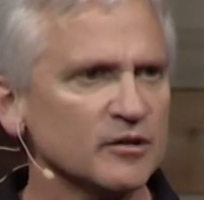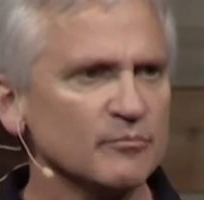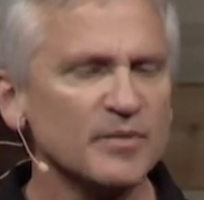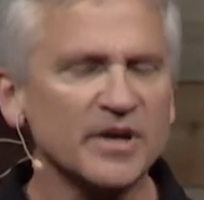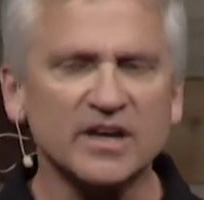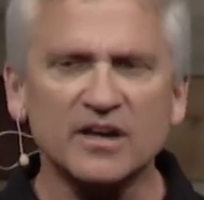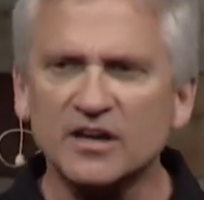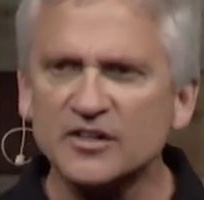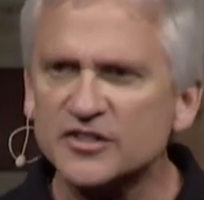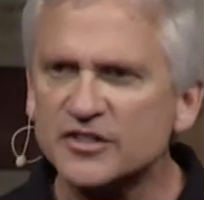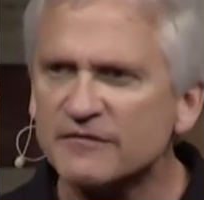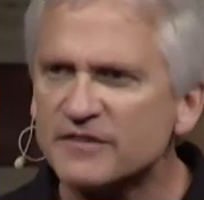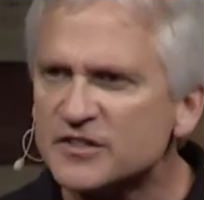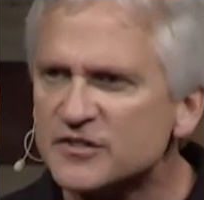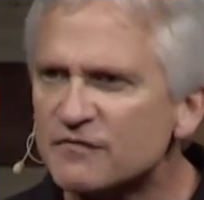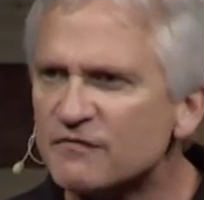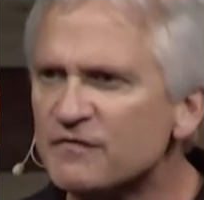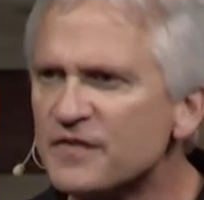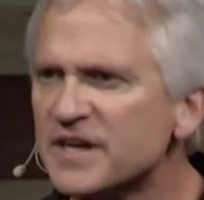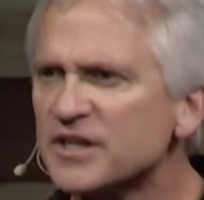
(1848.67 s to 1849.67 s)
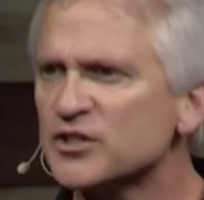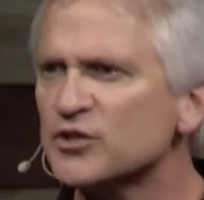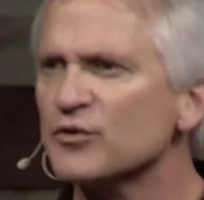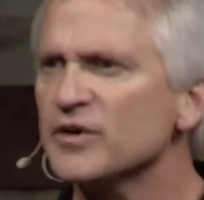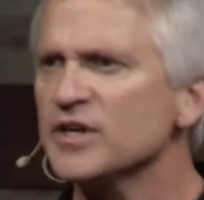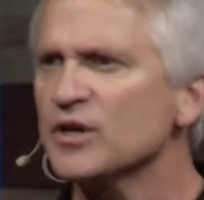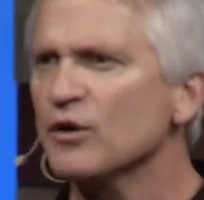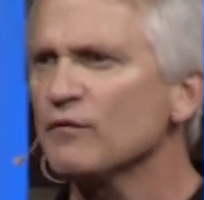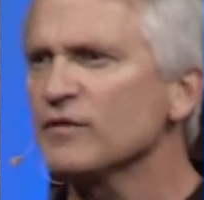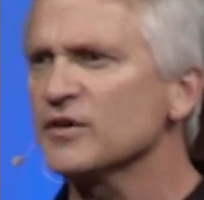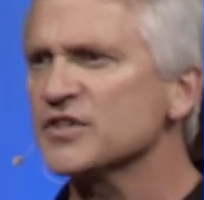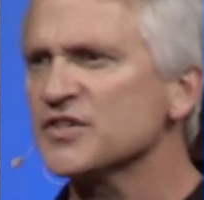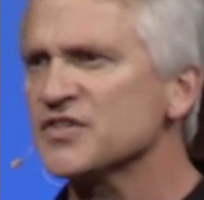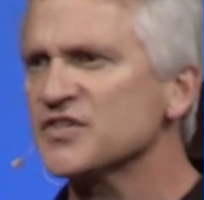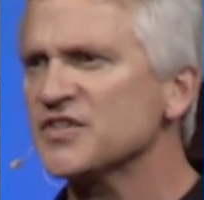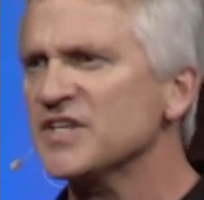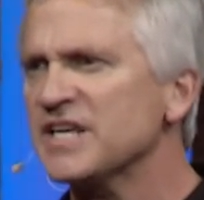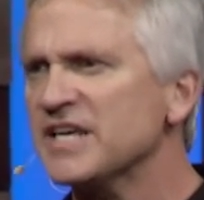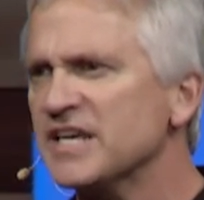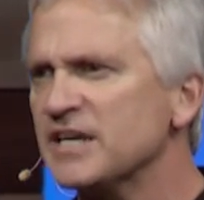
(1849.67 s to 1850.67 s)
because of his victory over
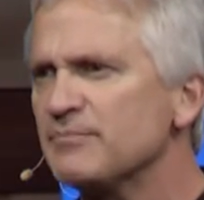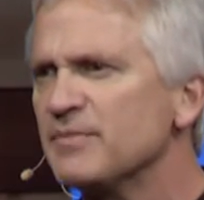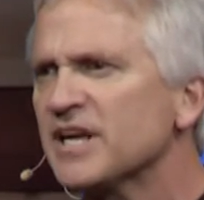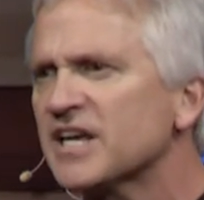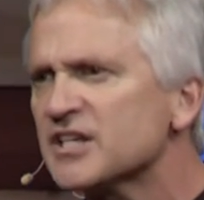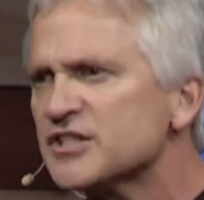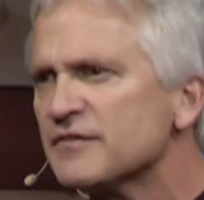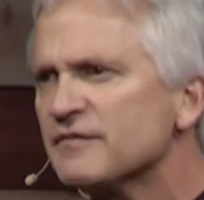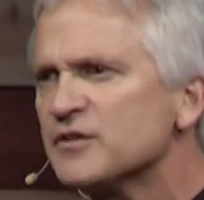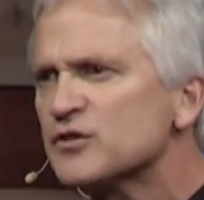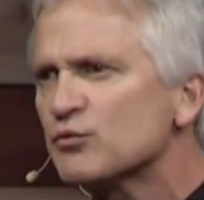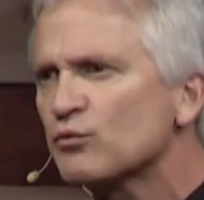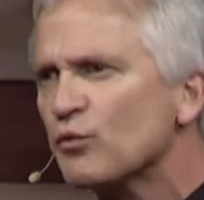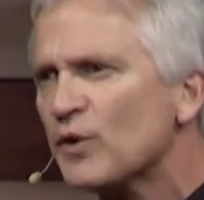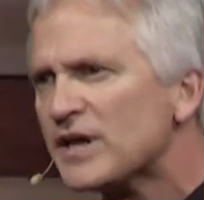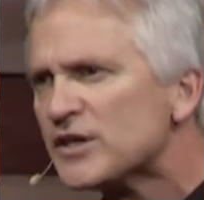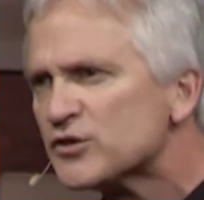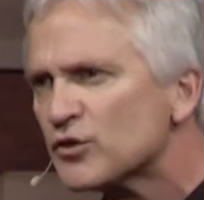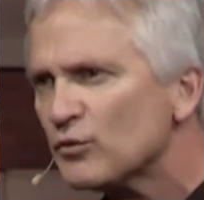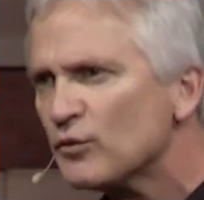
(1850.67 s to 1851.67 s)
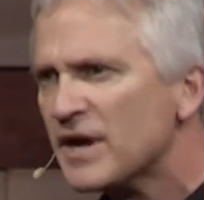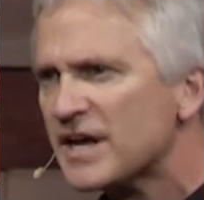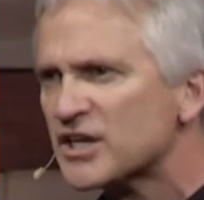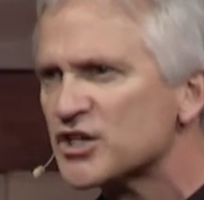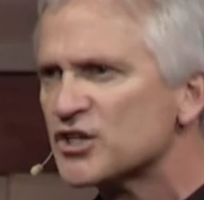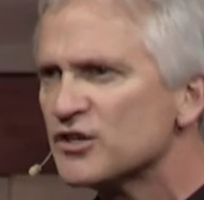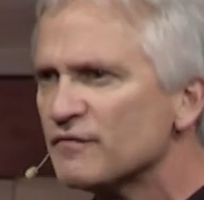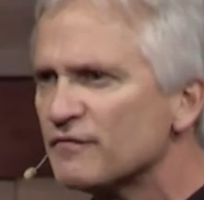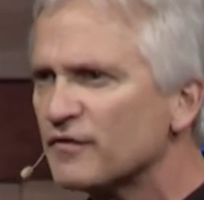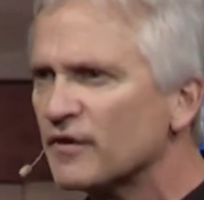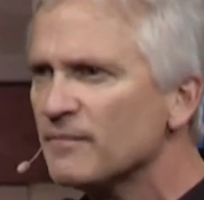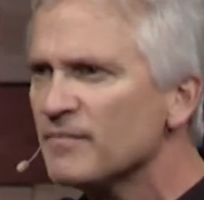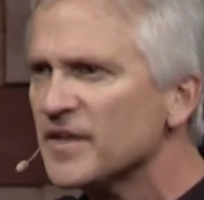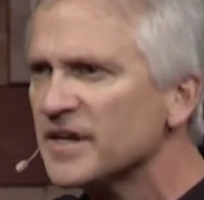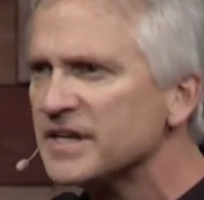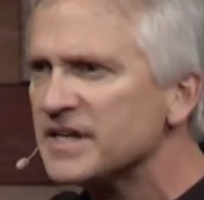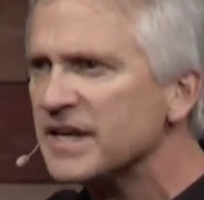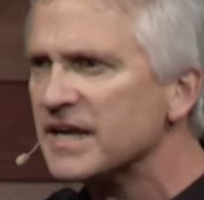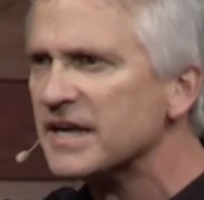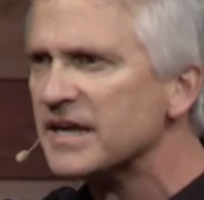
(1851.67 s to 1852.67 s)
sin, because of his resurrection from
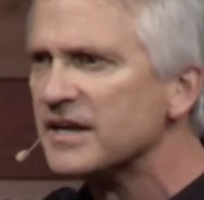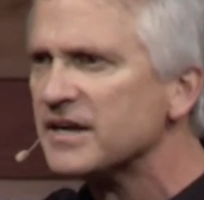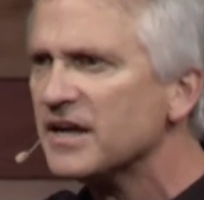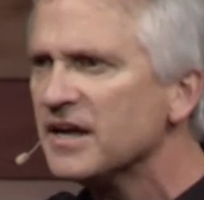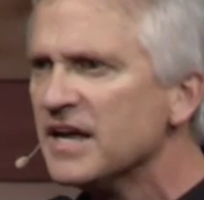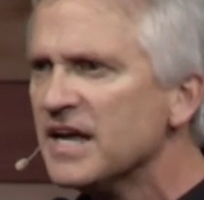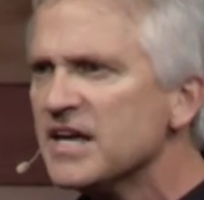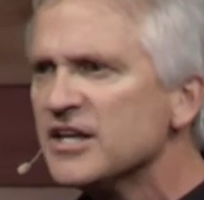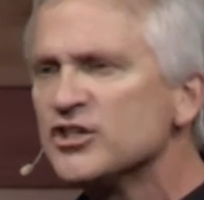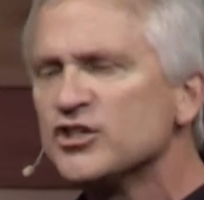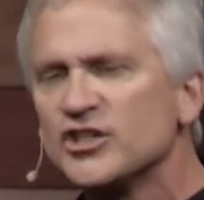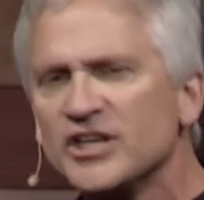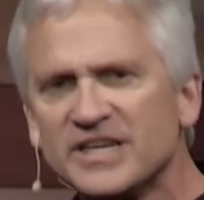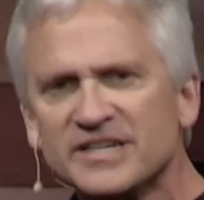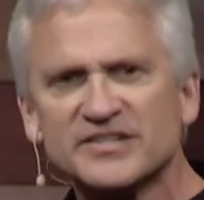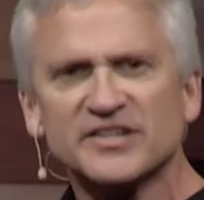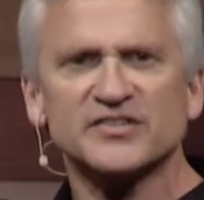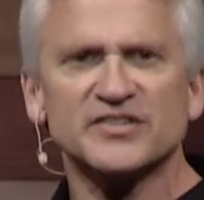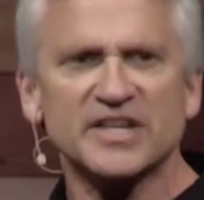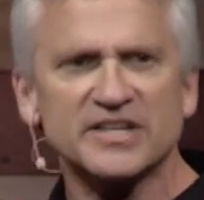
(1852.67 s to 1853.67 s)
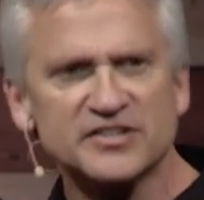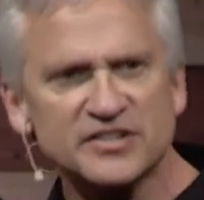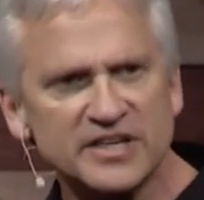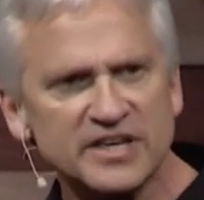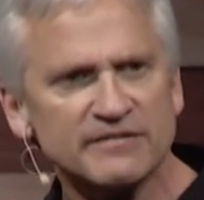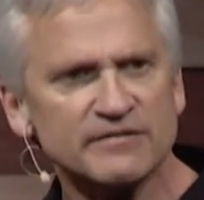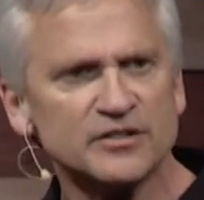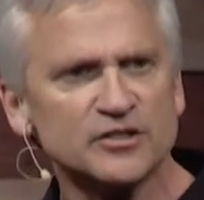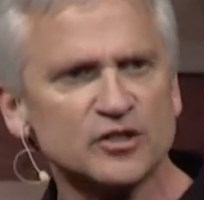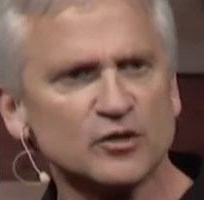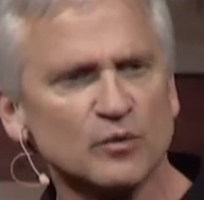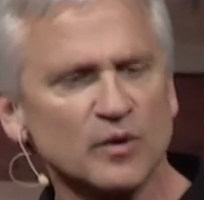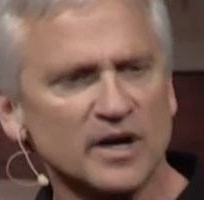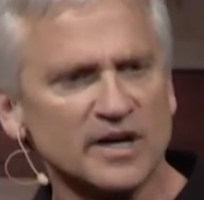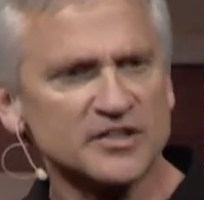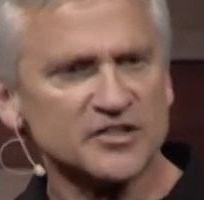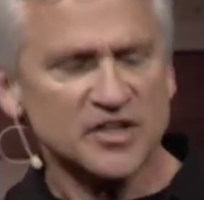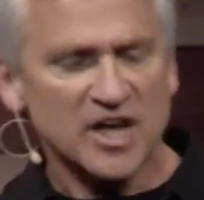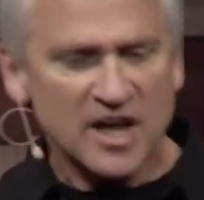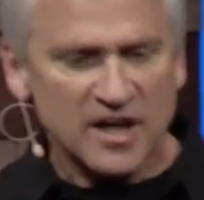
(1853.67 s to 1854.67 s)
the dead, Jesus has given to
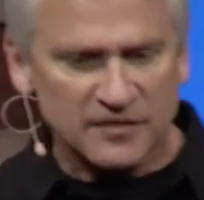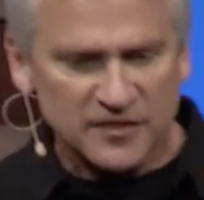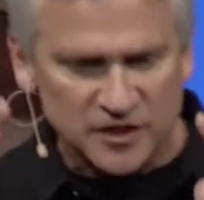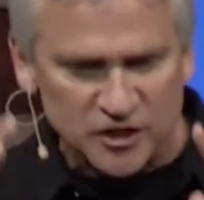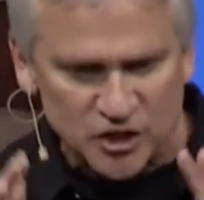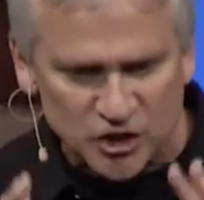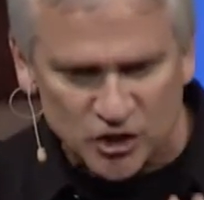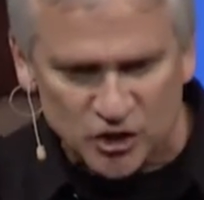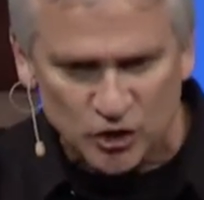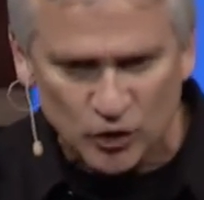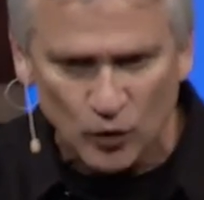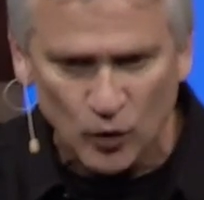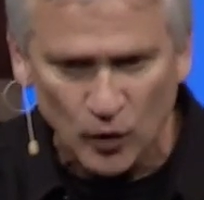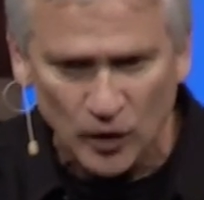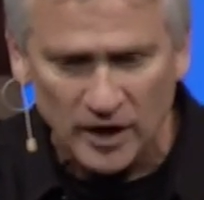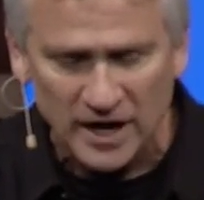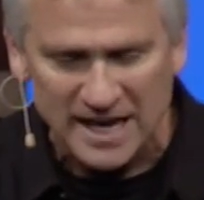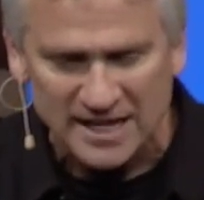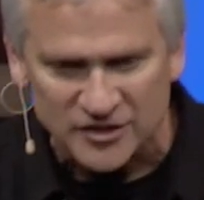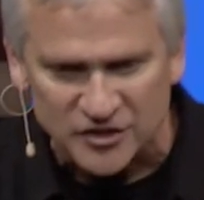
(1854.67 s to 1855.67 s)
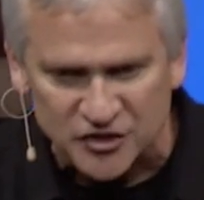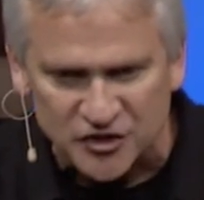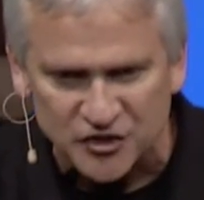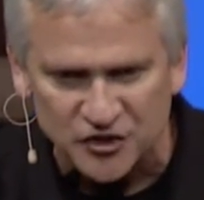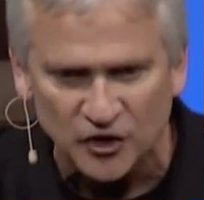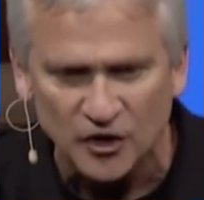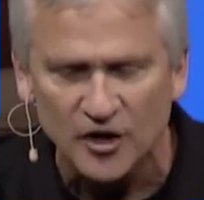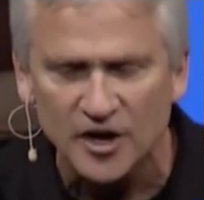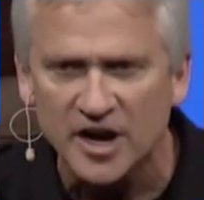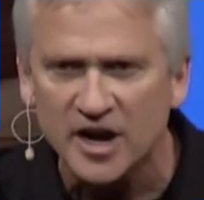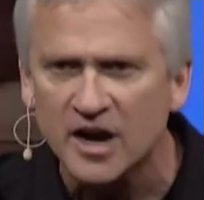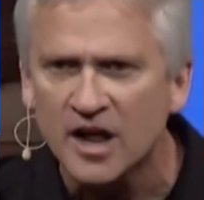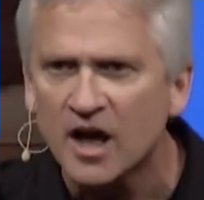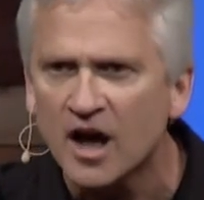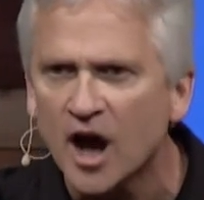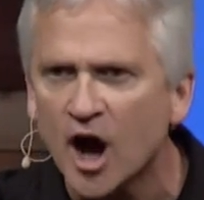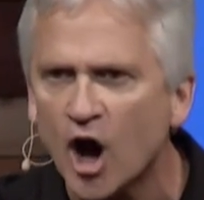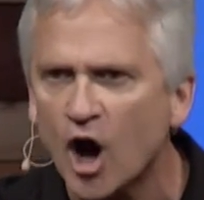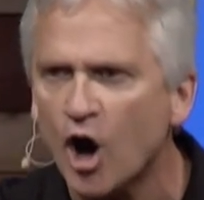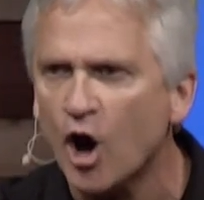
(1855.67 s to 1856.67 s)
us the sure and certain
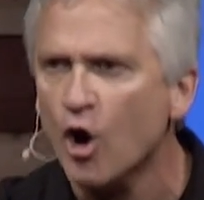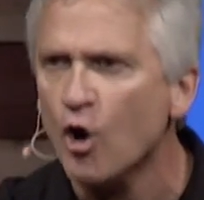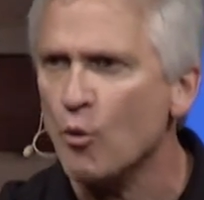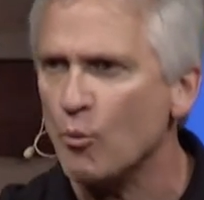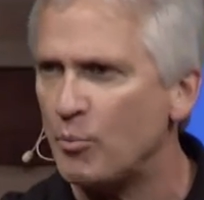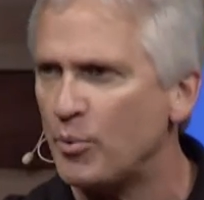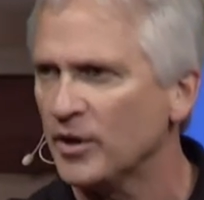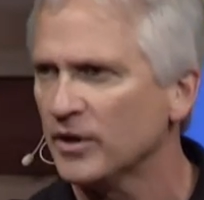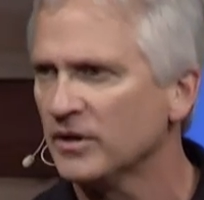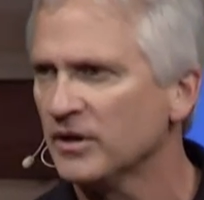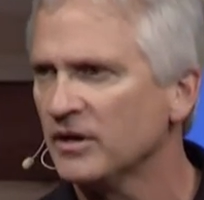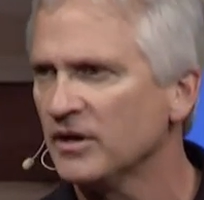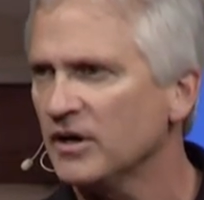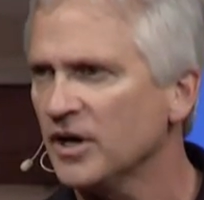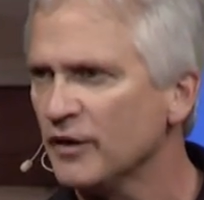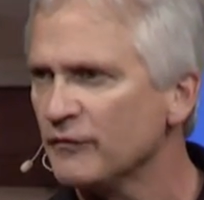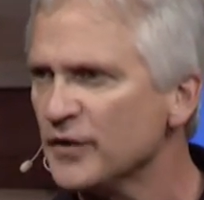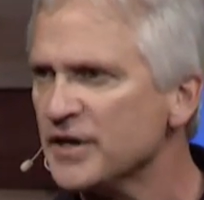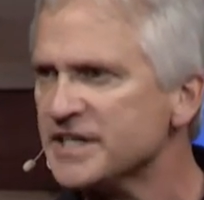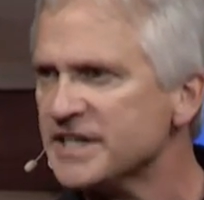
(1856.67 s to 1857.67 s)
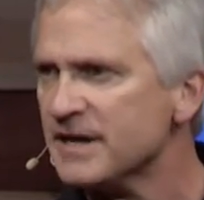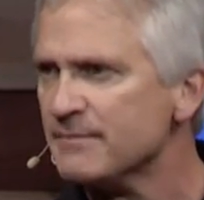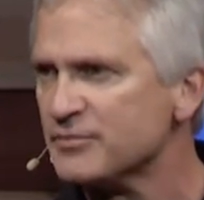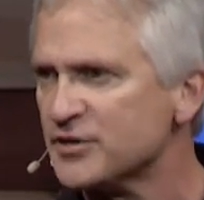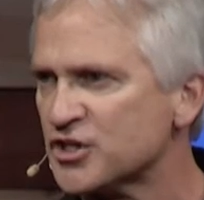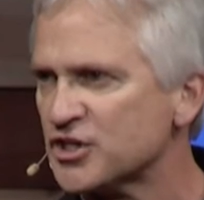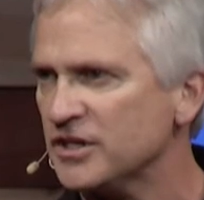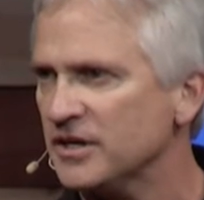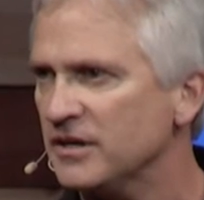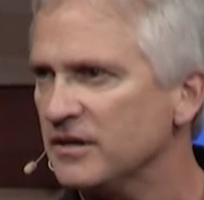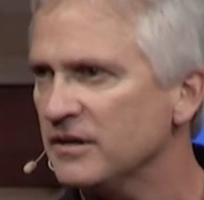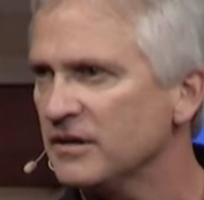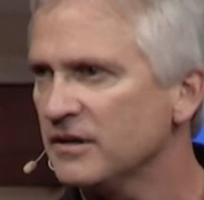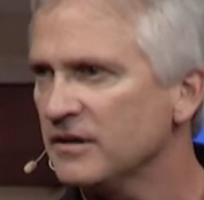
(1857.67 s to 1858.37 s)
hope of redemption